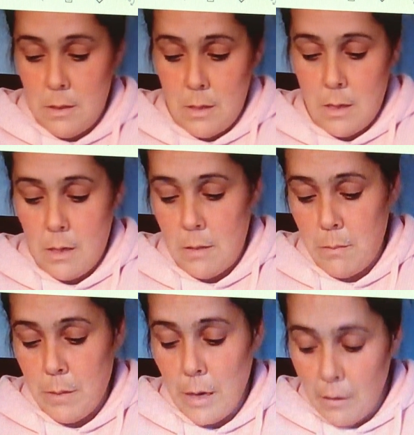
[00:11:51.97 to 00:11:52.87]
But I've
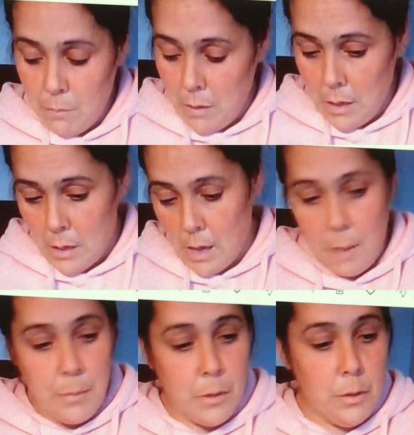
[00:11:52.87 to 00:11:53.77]
made a couple
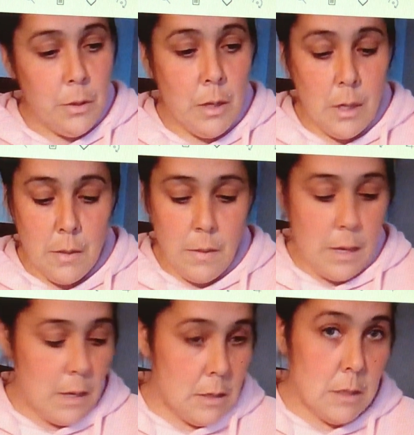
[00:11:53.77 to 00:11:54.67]
that
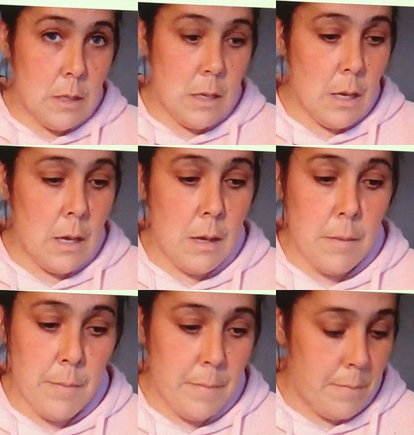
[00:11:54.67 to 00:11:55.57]

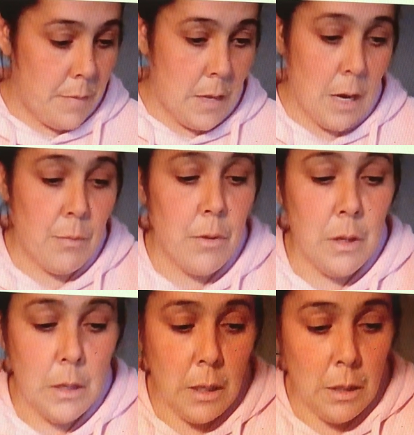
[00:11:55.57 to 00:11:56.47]
I really
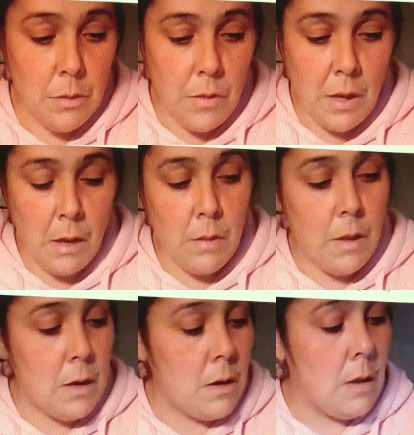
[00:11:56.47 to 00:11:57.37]
think that
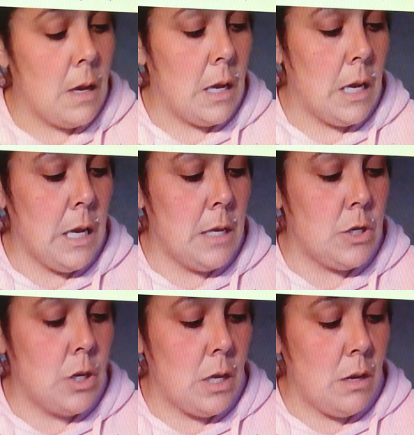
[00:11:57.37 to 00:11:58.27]
each
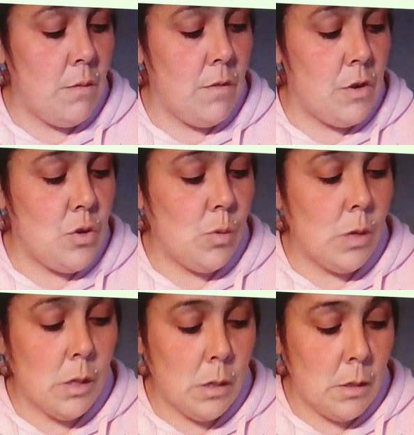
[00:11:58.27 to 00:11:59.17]
individual
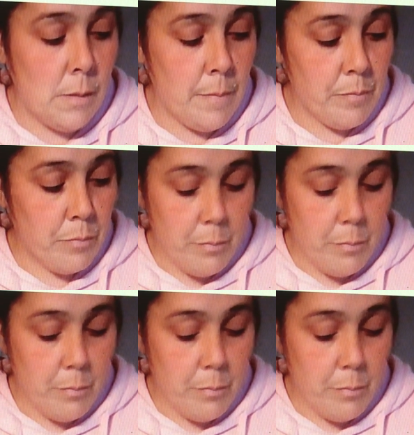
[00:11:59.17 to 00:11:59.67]
petal